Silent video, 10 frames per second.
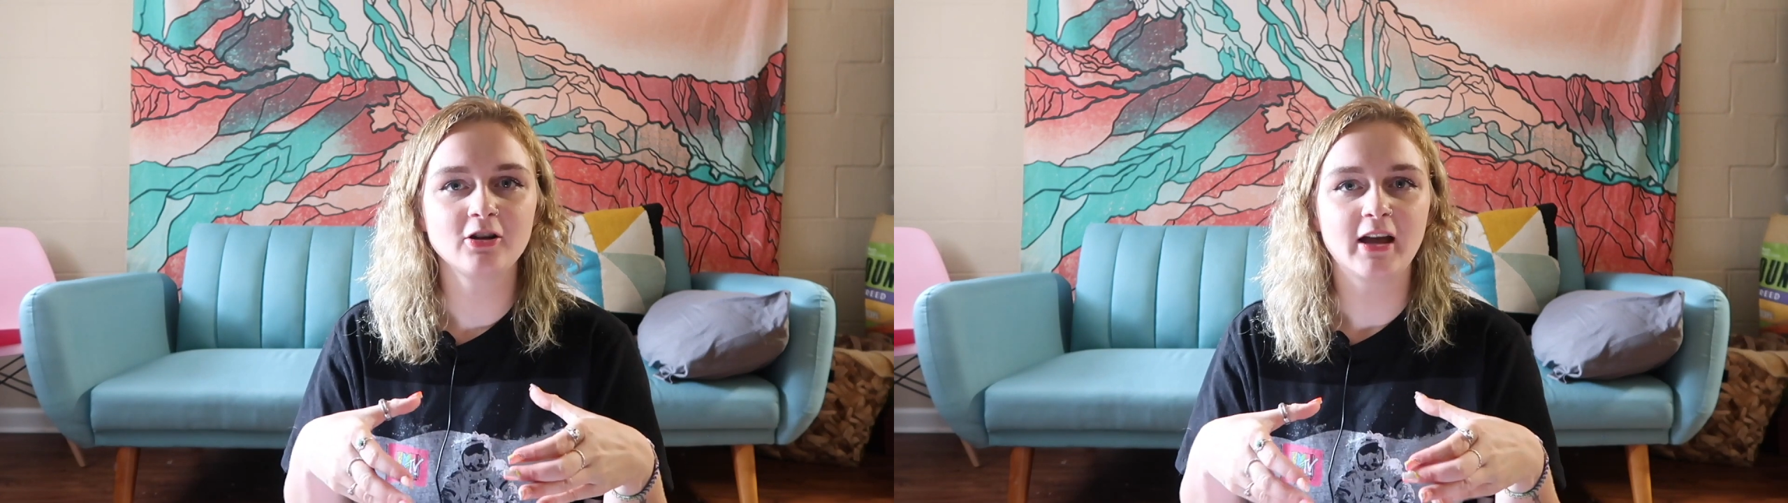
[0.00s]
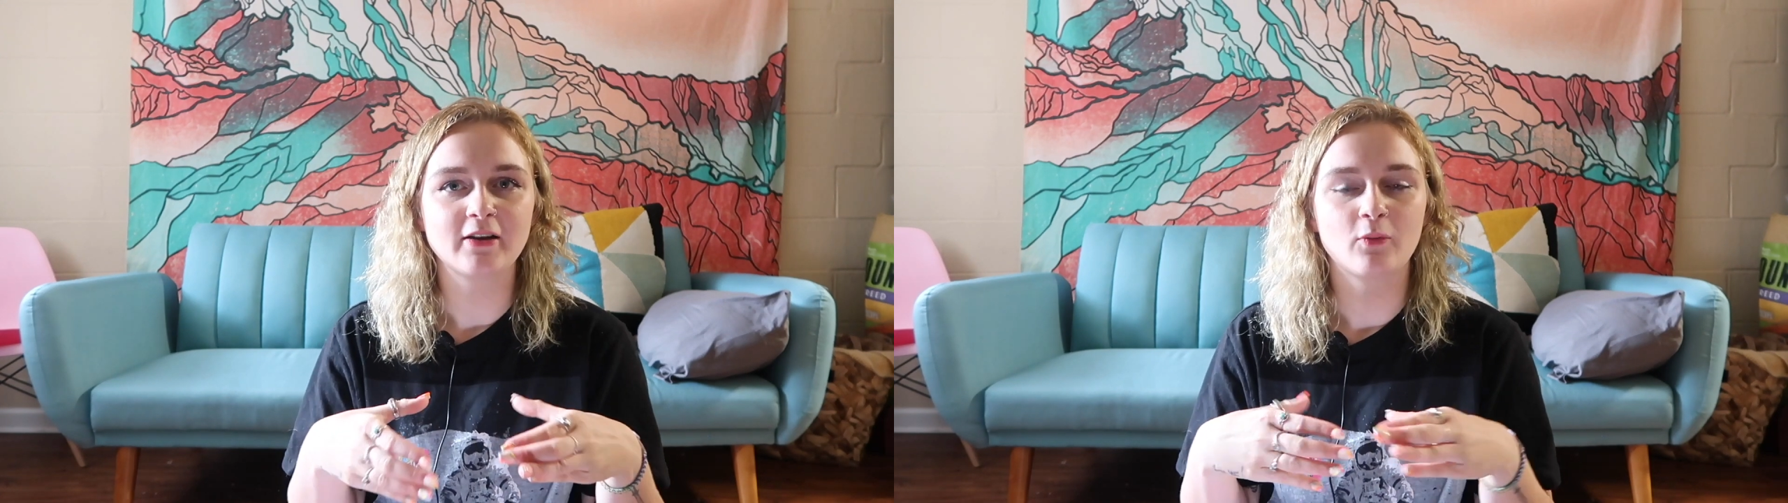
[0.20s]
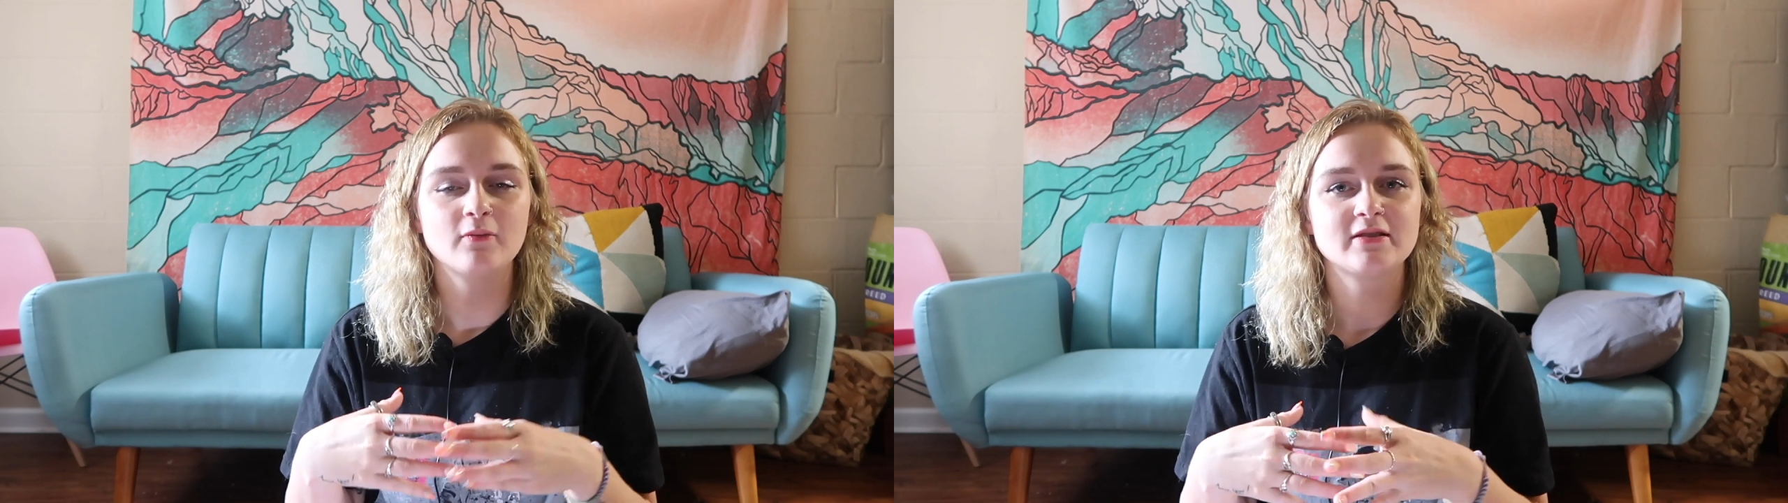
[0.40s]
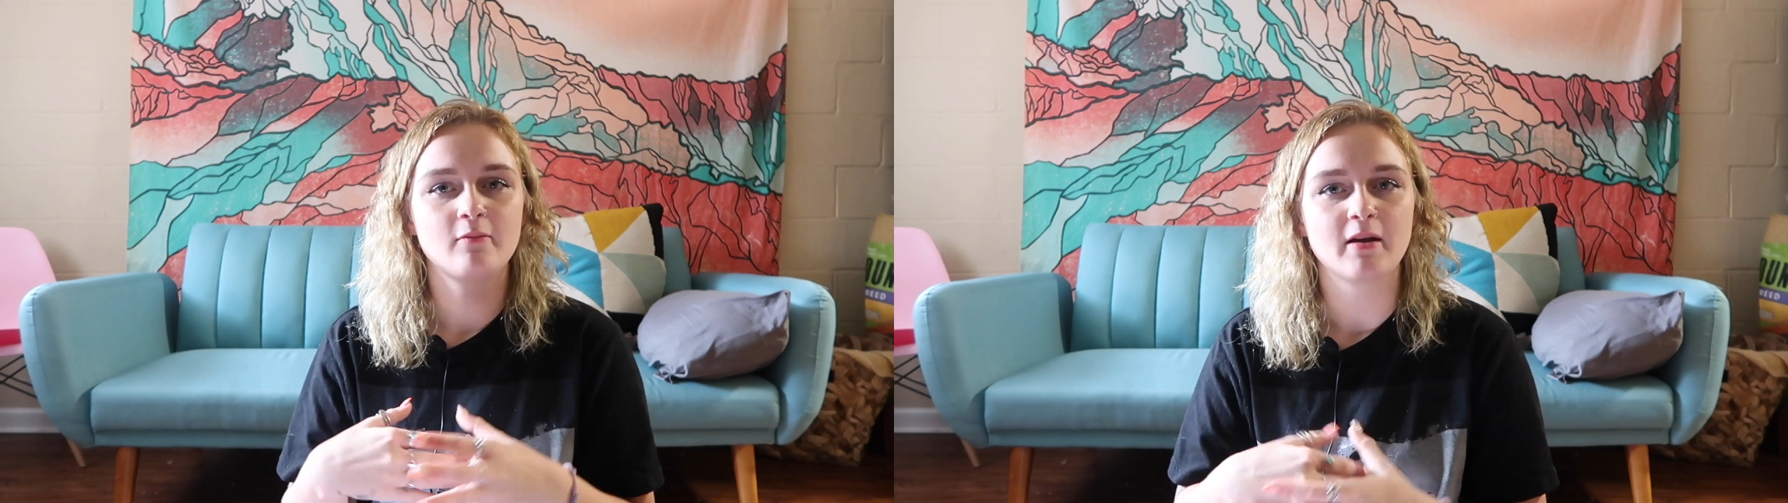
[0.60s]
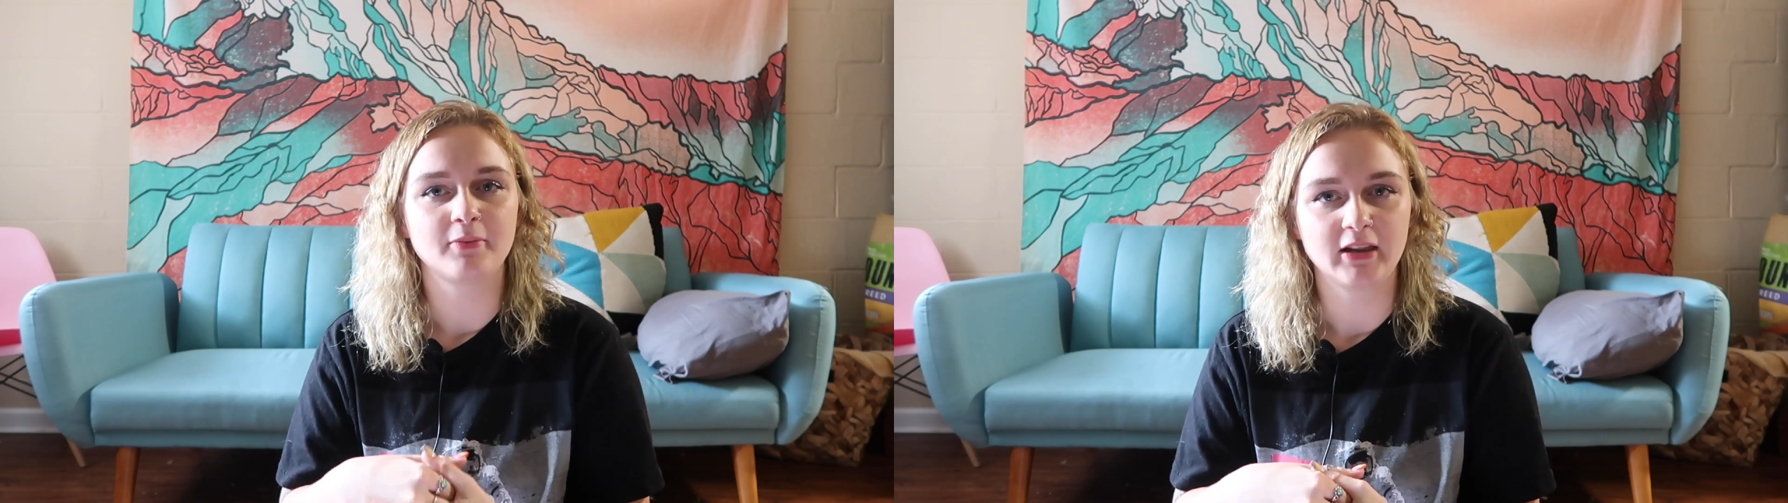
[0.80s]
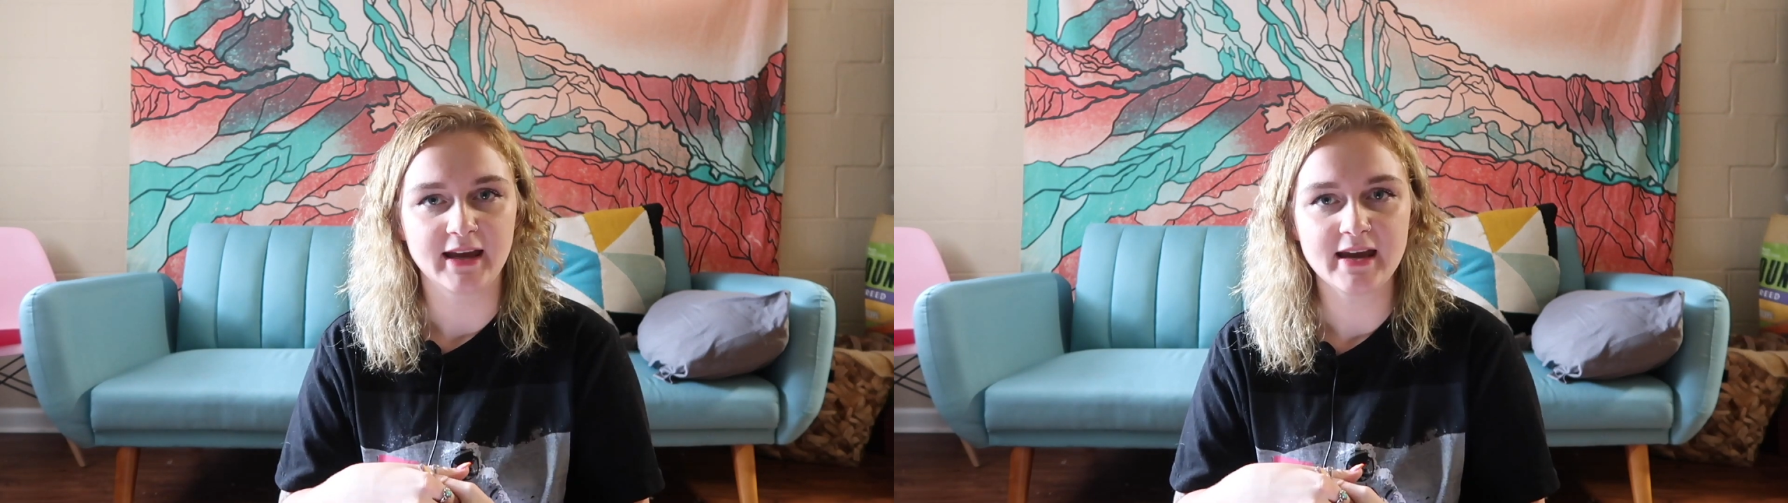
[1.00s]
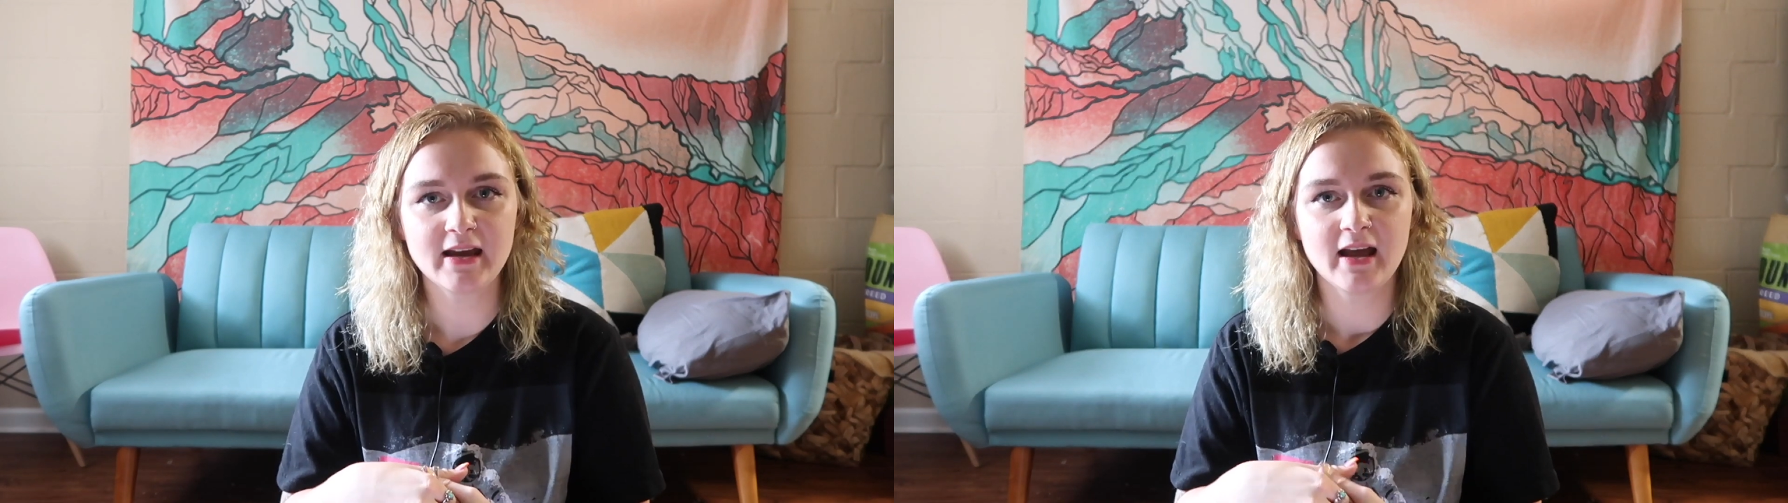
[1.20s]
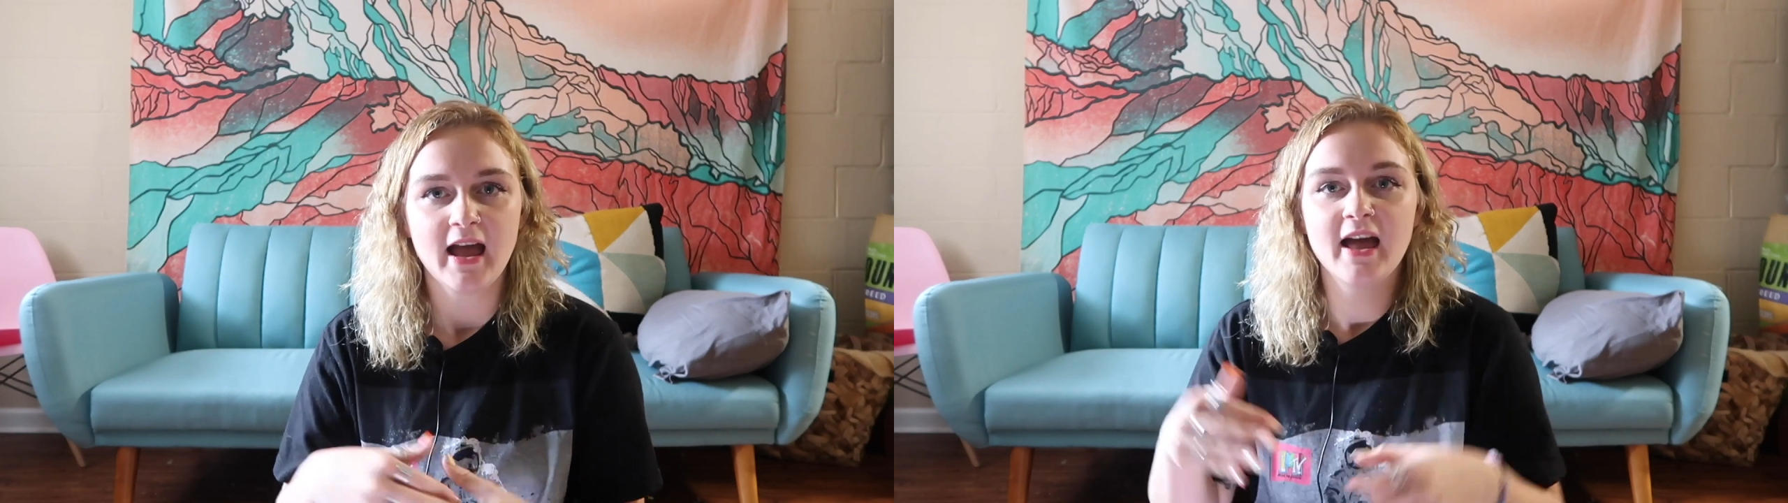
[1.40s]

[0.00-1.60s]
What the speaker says: like, what was on my plate,